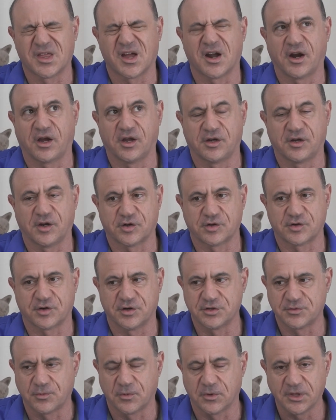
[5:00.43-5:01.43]
architecture,
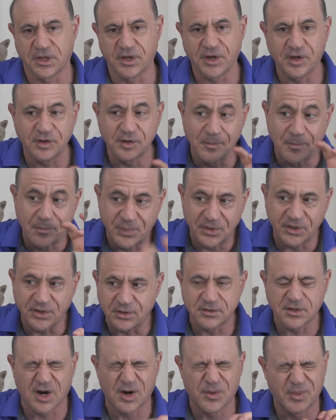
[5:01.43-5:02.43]
is we're looking to
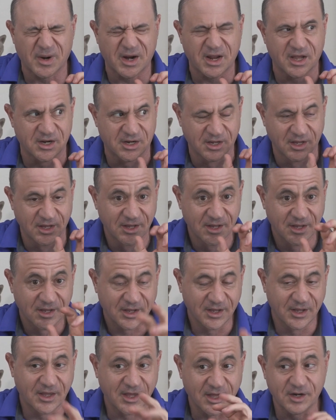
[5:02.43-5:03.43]
build our brand
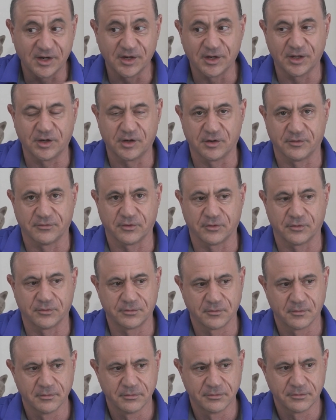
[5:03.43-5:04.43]
and get an interview.
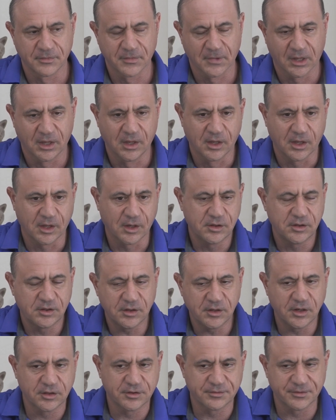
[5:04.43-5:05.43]
And
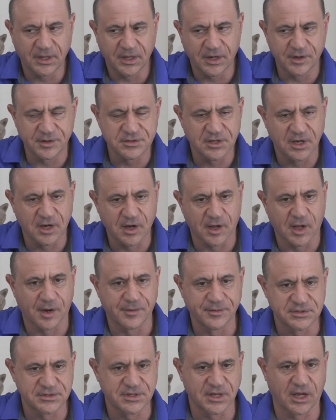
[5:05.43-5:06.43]
two to three years ago, I
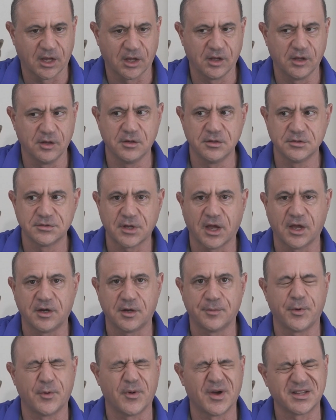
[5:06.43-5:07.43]
would say use
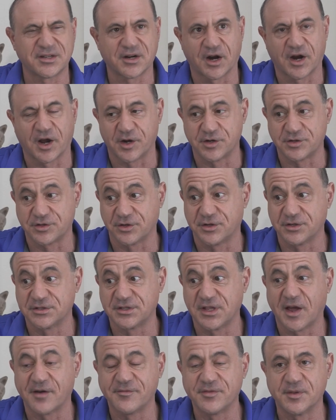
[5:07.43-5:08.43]
AWS or Azure because
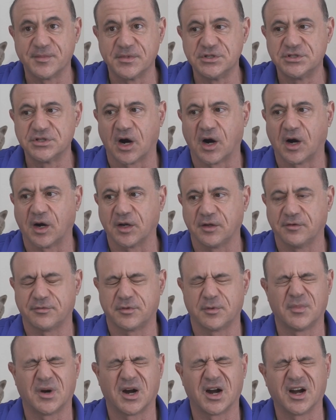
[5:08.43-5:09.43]
they have the majority of
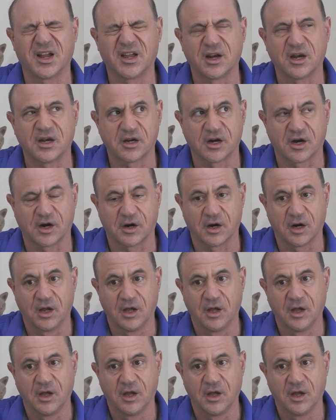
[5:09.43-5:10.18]
the market share.